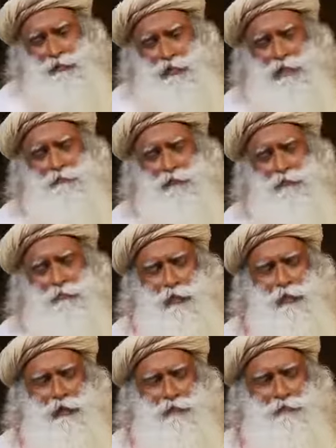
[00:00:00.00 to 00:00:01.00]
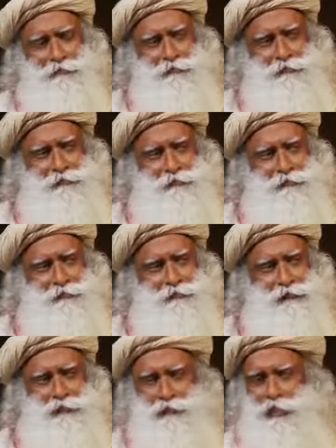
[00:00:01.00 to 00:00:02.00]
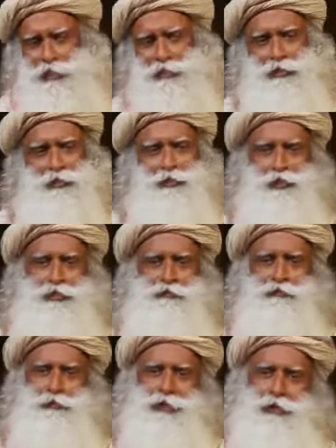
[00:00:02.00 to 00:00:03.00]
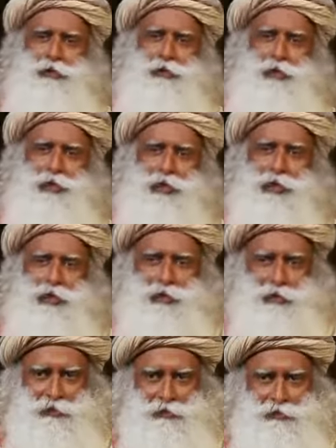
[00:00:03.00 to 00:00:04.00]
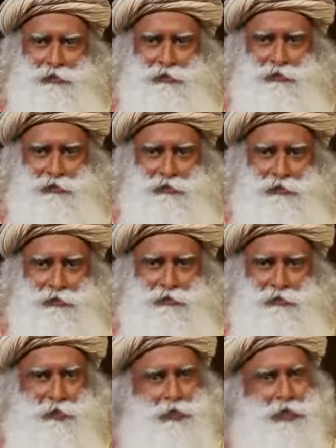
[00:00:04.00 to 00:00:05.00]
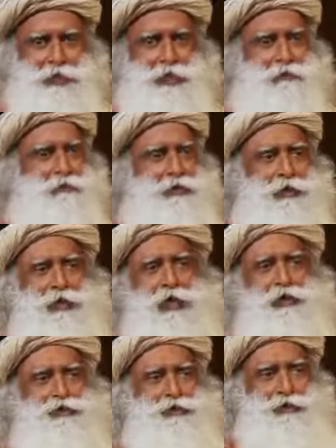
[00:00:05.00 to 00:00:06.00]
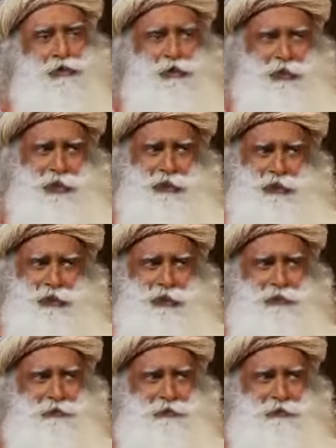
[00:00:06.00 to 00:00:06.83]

your life is your making. Where is the question of preordained? Such a thing never arises in this culture.